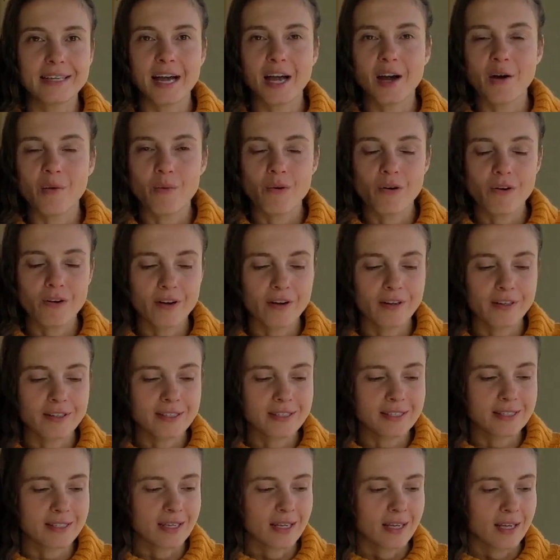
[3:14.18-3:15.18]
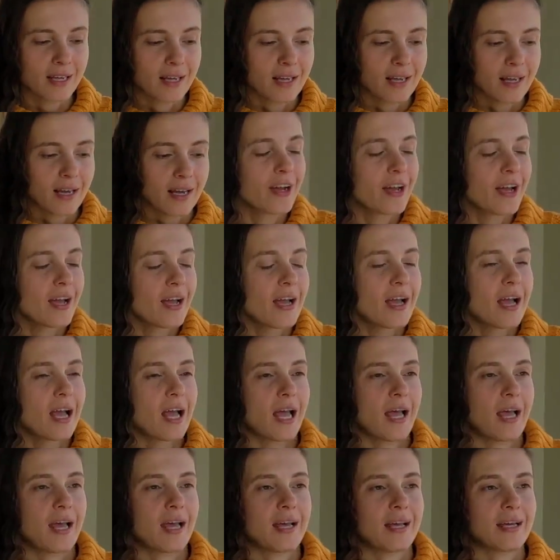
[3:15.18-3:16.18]
awards,
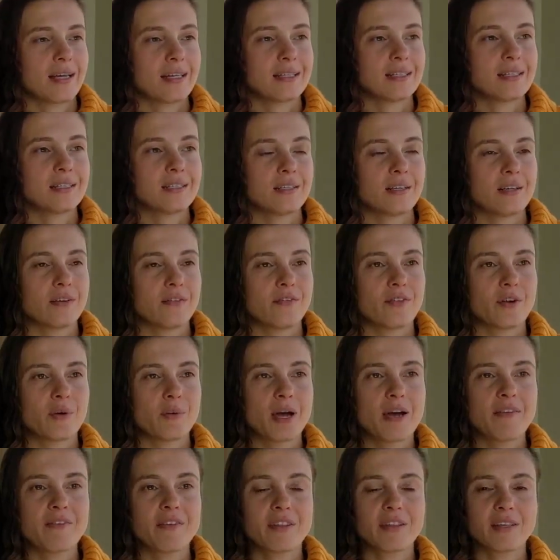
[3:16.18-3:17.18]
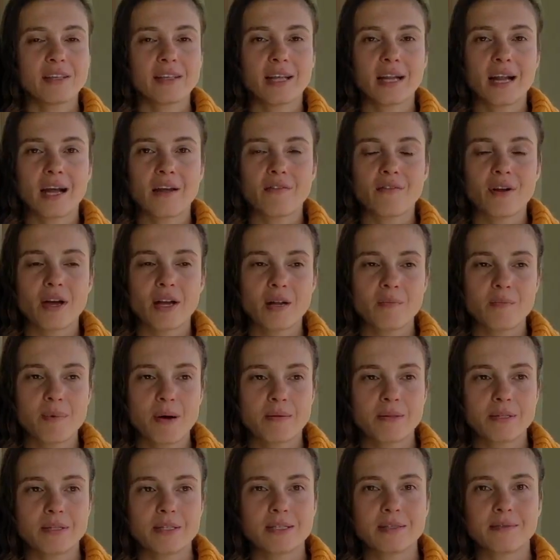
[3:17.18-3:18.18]
and from everything that I read
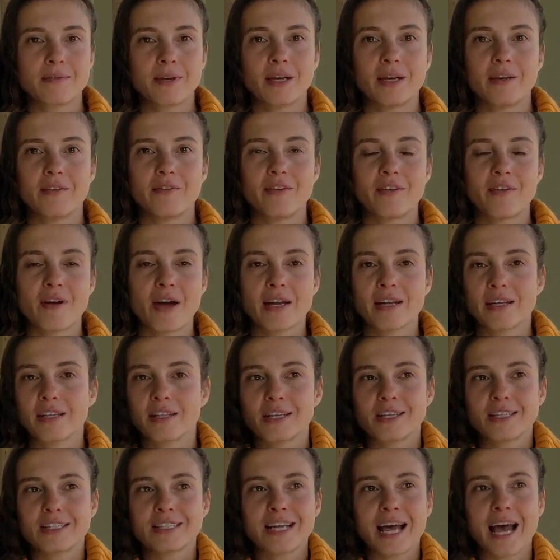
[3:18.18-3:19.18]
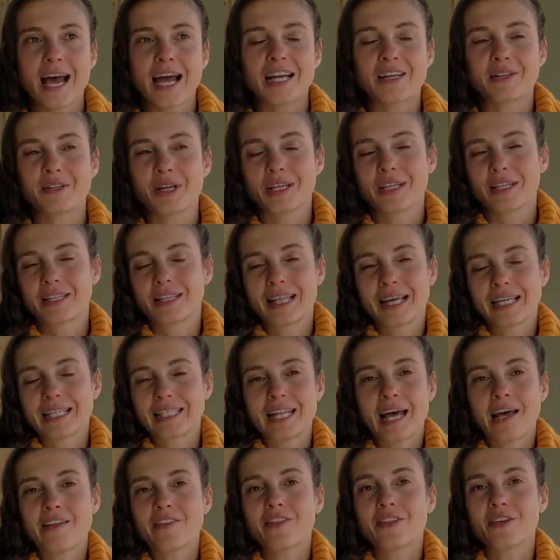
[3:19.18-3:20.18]
about this variety, there's actually like
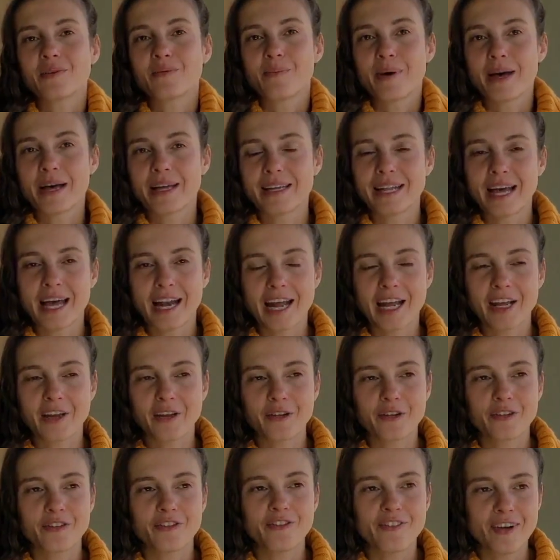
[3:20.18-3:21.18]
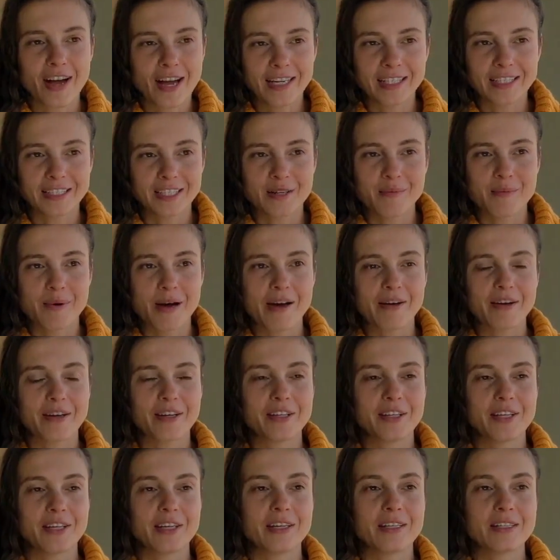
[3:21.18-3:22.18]
nothing bad that I could find about
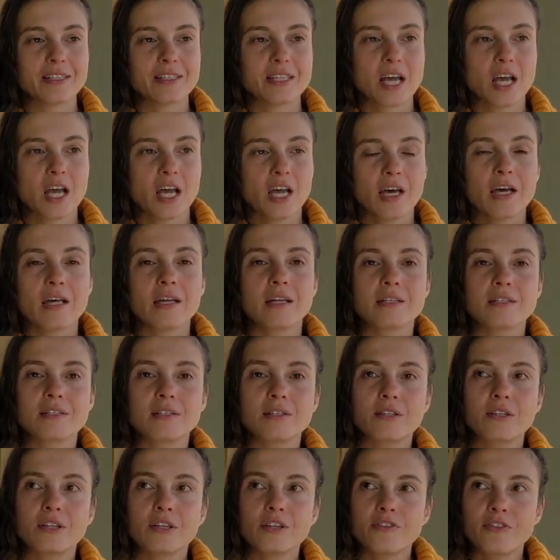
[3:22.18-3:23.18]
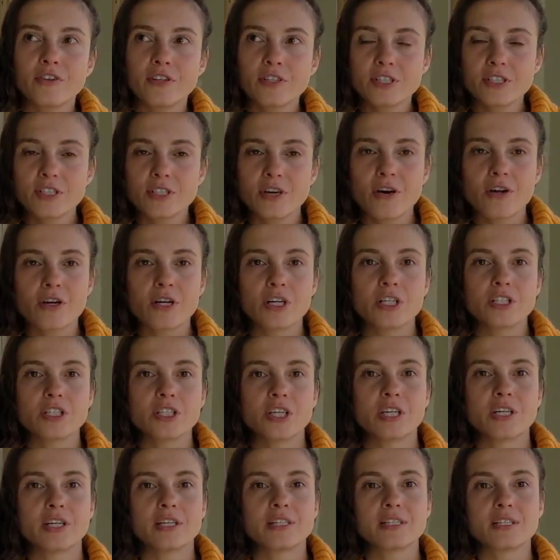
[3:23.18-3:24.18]
it. It is good for storage.
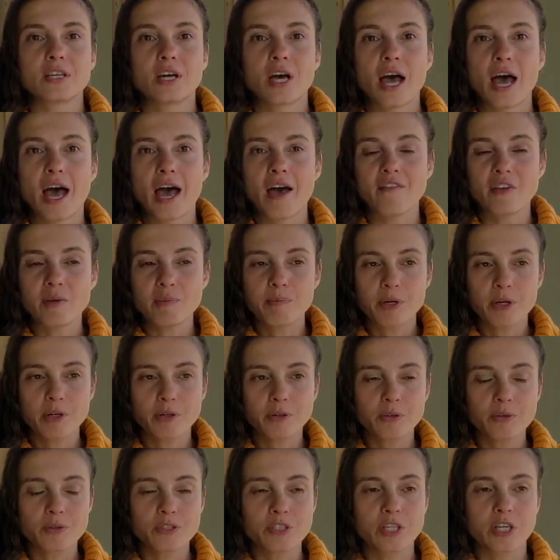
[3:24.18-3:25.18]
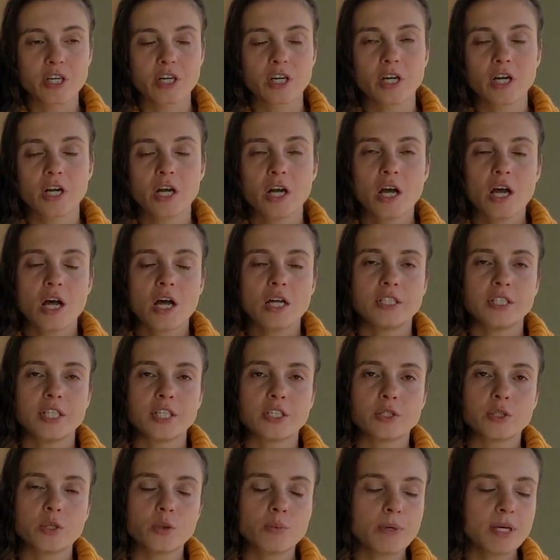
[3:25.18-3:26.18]
It is heavy producer. The
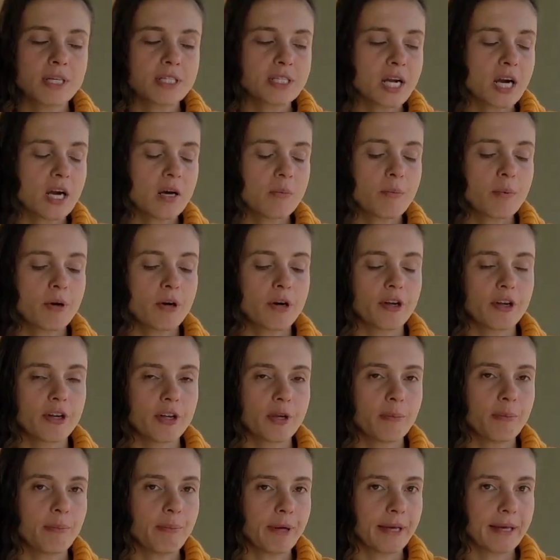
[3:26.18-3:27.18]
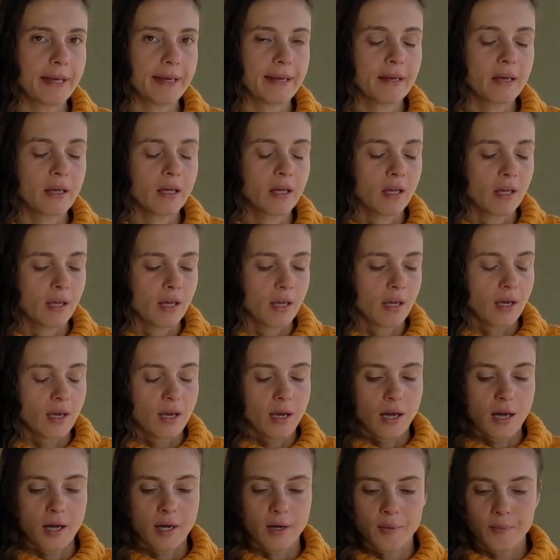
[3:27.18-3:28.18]
tubers are pretty big.
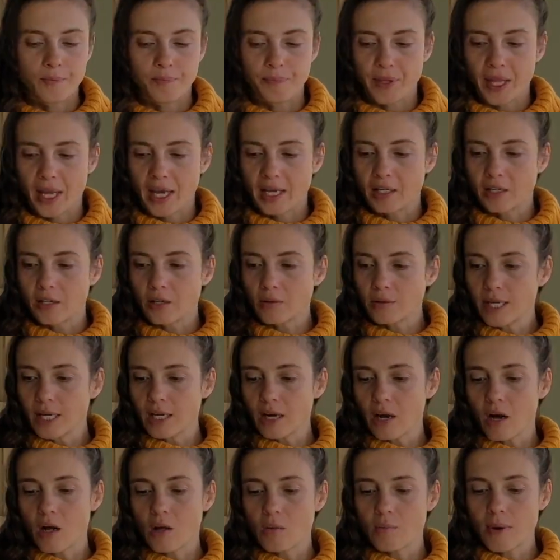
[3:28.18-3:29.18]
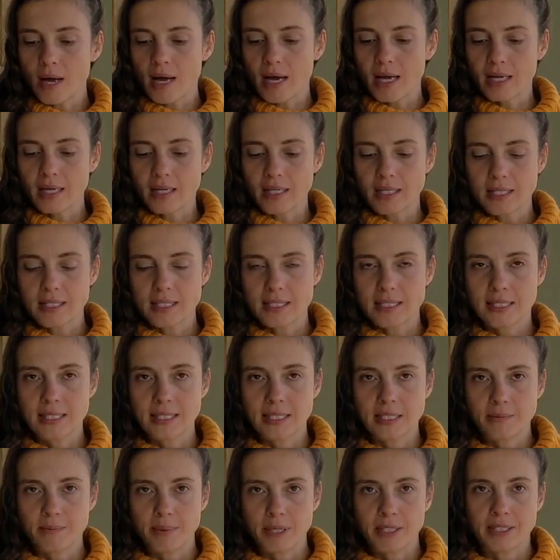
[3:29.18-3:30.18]
I know that all my
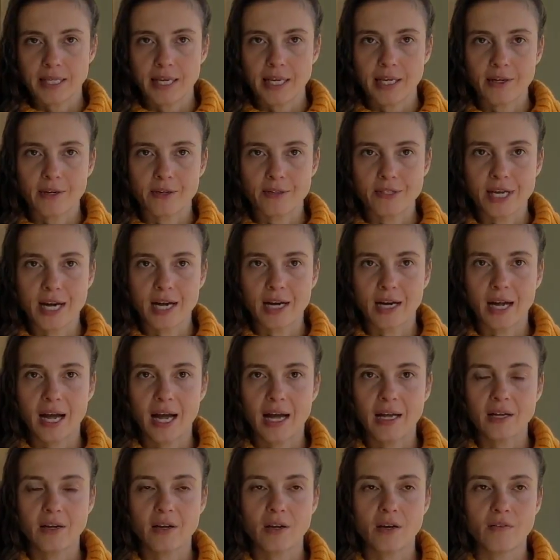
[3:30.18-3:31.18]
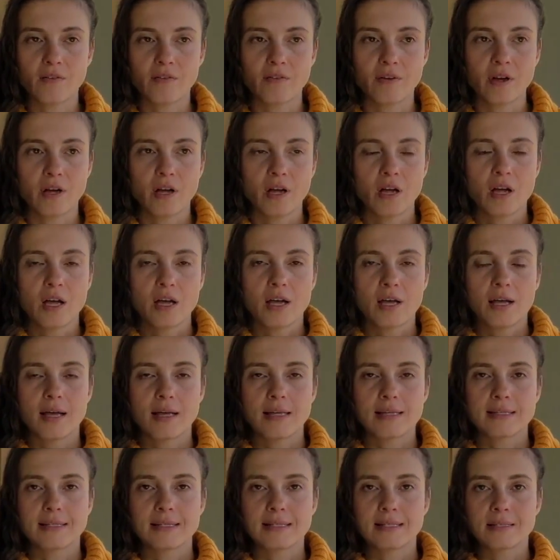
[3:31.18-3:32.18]
seed potatoes are kind of
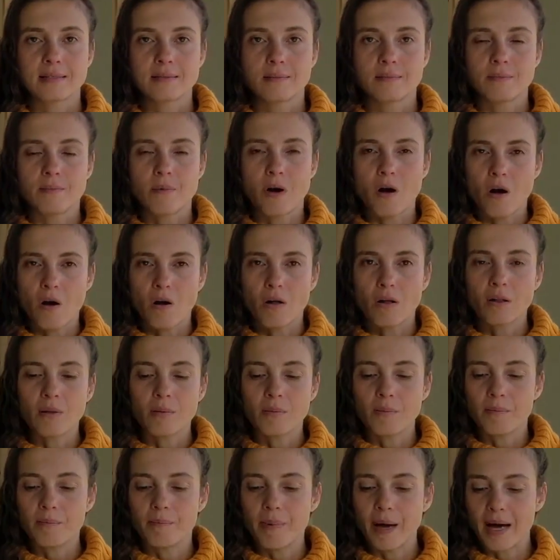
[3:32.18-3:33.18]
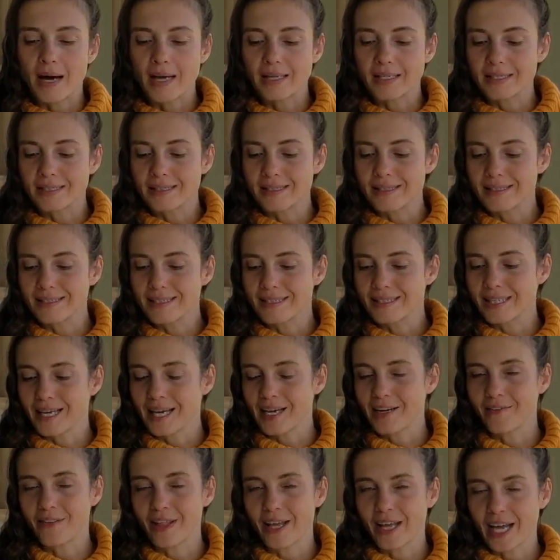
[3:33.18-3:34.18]
small, but this is
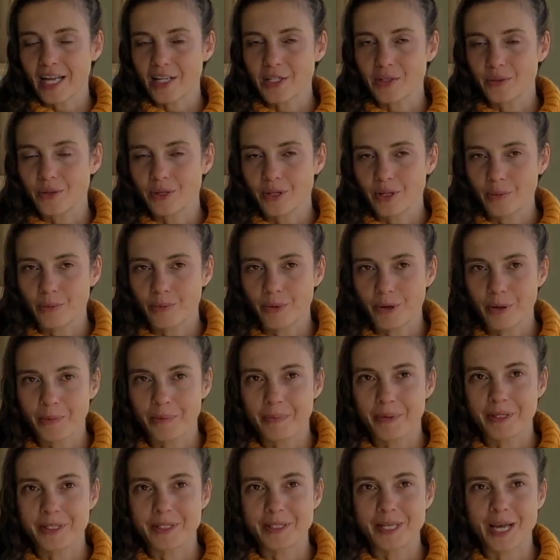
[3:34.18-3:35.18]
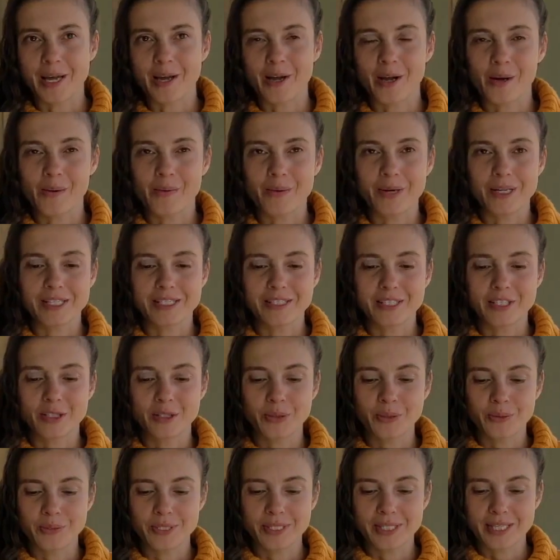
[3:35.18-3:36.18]
kind of like I do it on purpose. I always
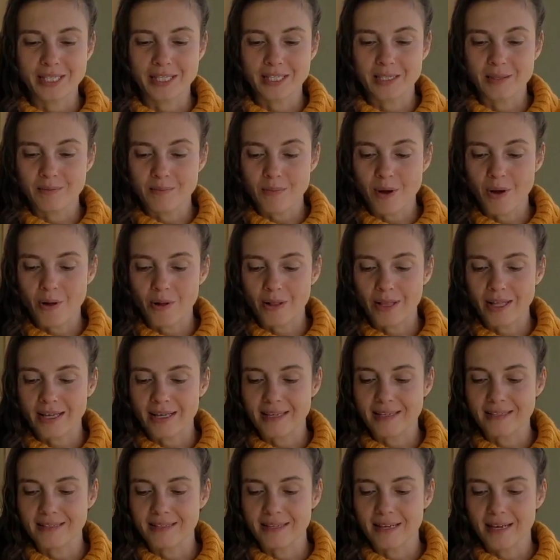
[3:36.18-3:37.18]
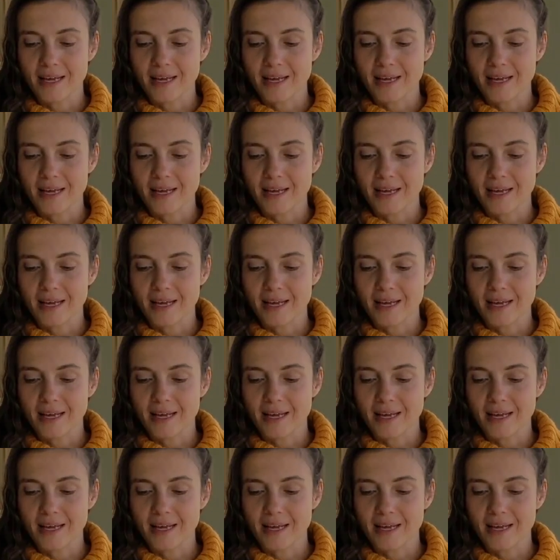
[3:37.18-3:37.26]
choose the smallest